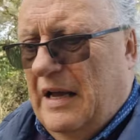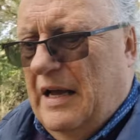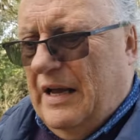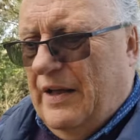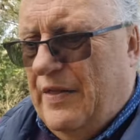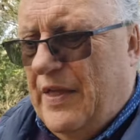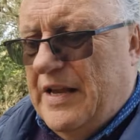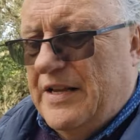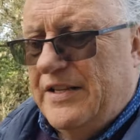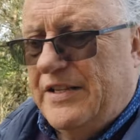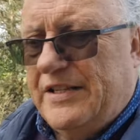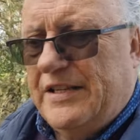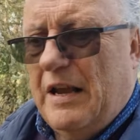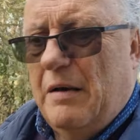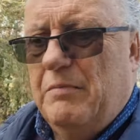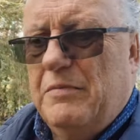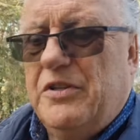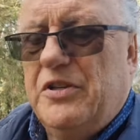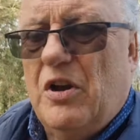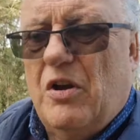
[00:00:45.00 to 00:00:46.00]
And then
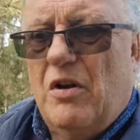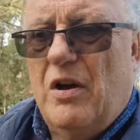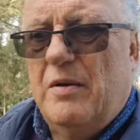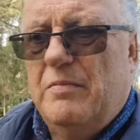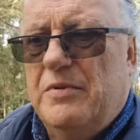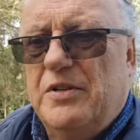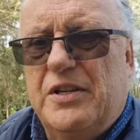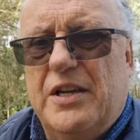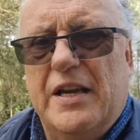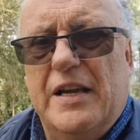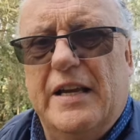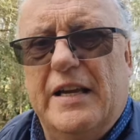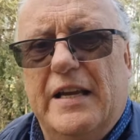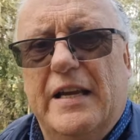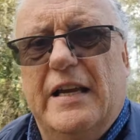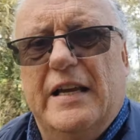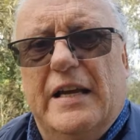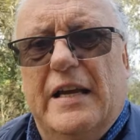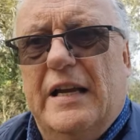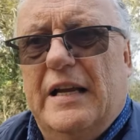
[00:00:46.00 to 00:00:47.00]
sometimes
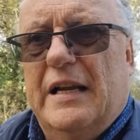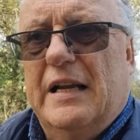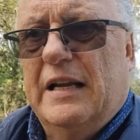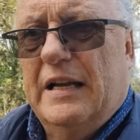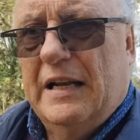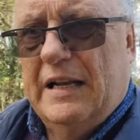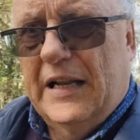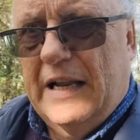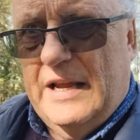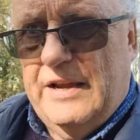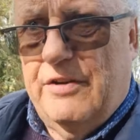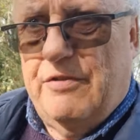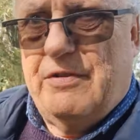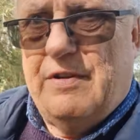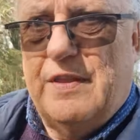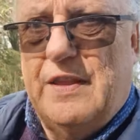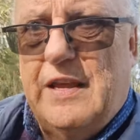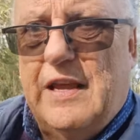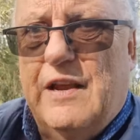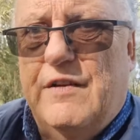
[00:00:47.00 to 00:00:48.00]
later
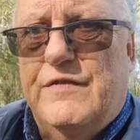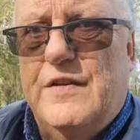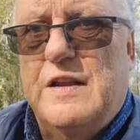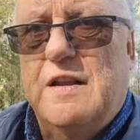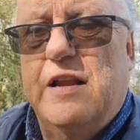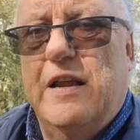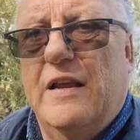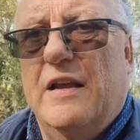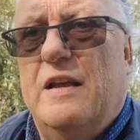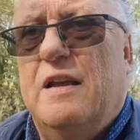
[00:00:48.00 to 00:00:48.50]
in the evening,